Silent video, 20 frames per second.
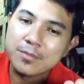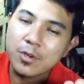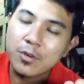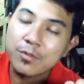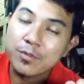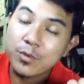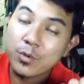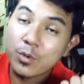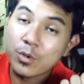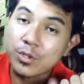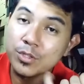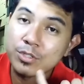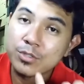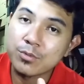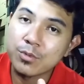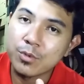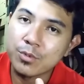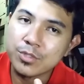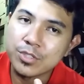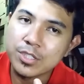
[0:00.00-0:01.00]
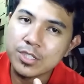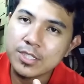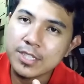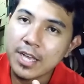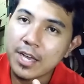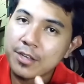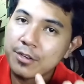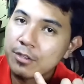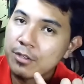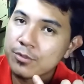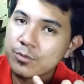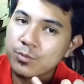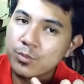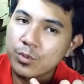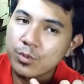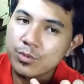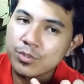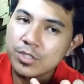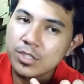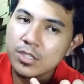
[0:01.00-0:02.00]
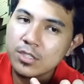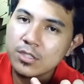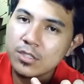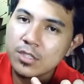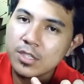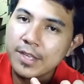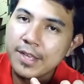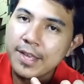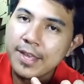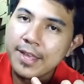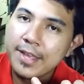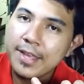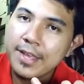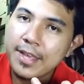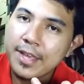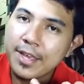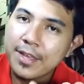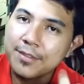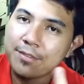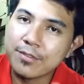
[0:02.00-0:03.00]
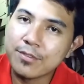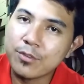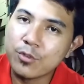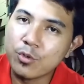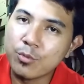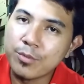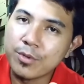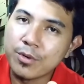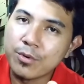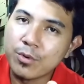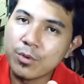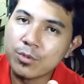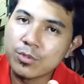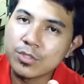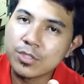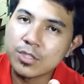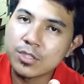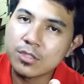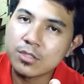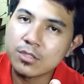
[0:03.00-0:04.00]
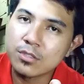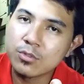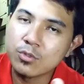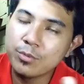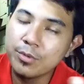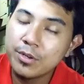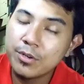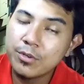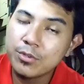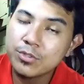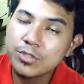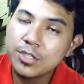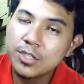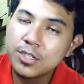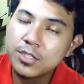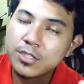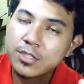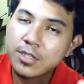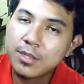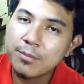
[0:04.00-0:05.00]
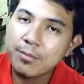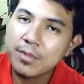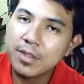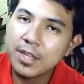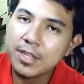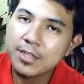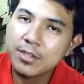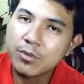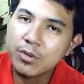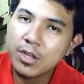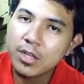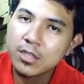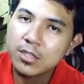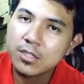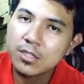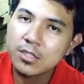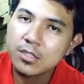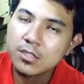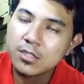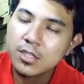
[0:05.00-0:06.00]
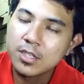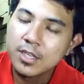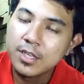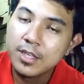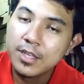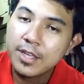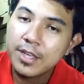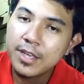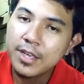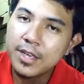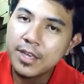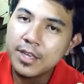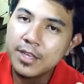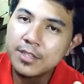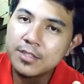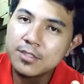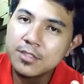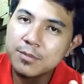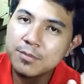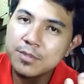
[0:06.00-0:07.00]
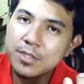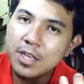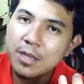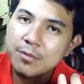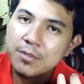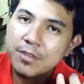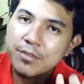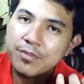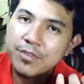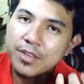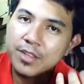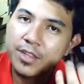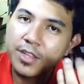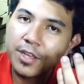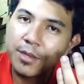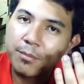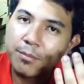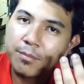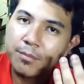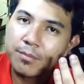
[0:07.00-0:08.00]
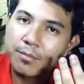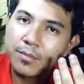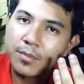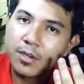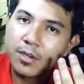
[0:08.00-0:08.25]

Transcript: of course roaches, adult roaches, and dubia roaches, lateralis, and sometimes I feed them